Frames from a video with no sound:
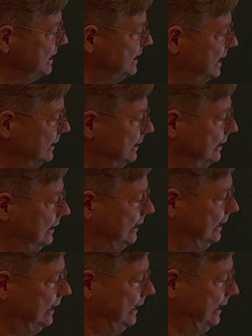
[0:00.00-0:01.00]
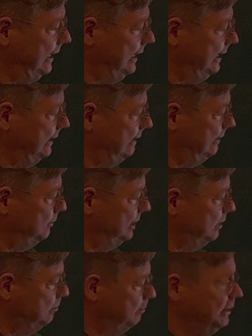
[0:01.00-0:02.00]
see that it, we
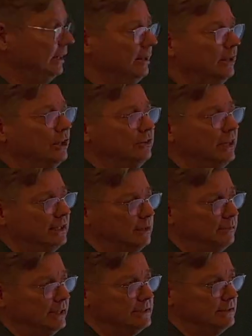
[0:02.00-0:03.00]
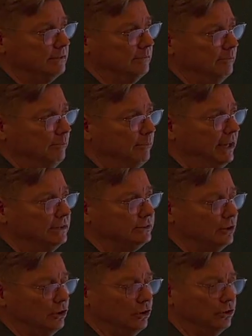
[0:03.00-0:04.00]
can build a database
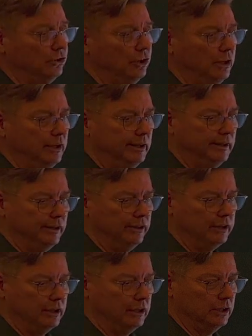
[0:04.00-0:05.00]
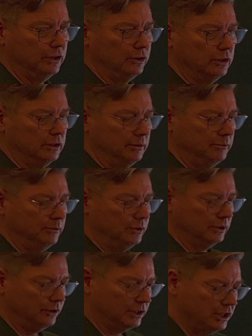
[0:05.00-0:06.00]
based on the, the, the,
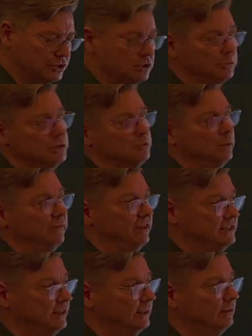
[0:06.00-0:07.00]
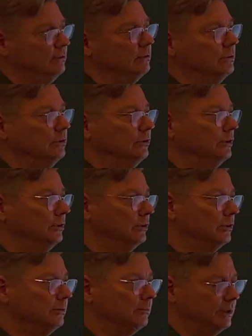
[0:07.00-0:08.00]
the customers we visit or mm -hmm.
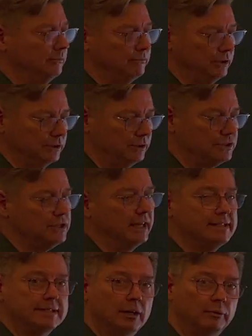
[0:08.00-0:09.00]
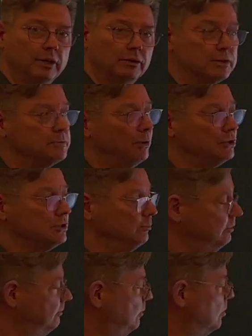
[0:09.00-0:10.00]
the, the, the, sites that we are
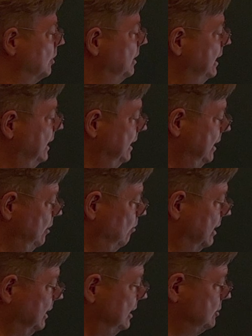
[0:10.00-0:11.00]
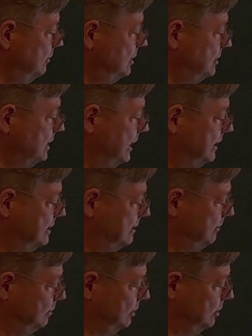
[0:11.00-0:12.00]
responsible for, where each of the sites, if we